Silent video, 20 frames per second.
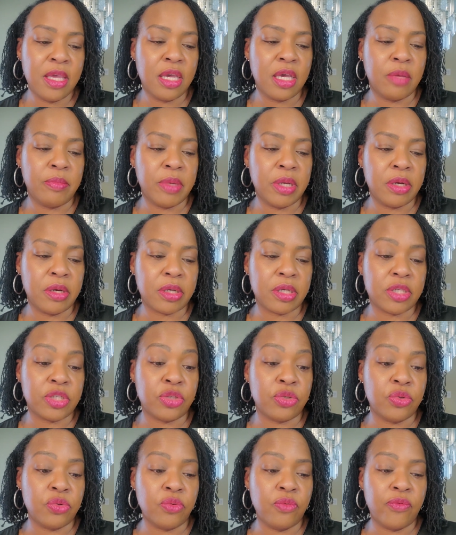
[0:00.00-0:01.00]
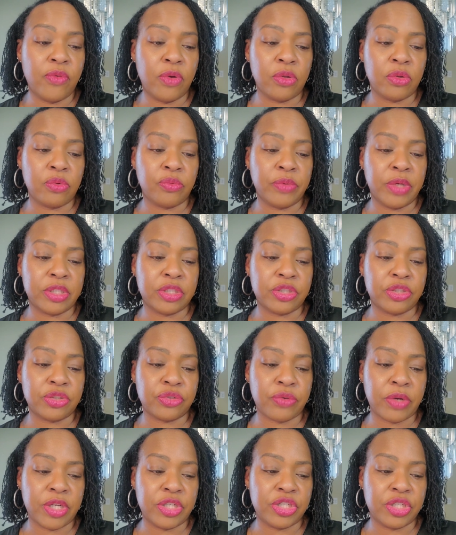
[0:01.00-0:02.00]
America's New Voter
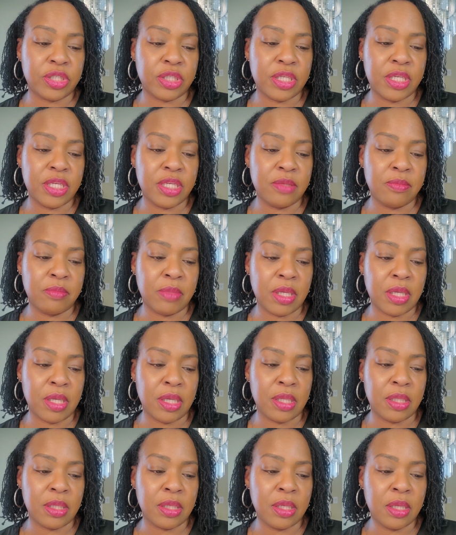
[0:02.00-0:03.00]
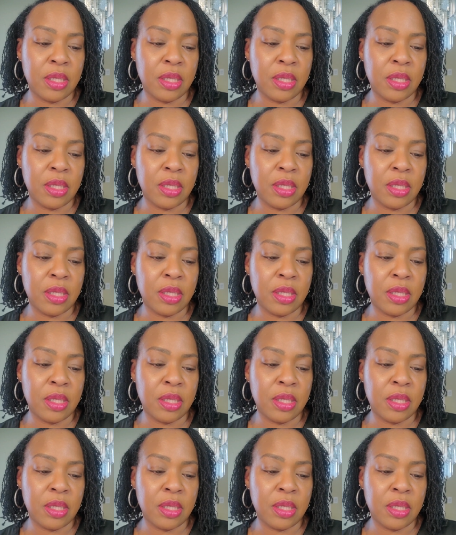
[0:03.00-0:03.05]
Registration Hitman.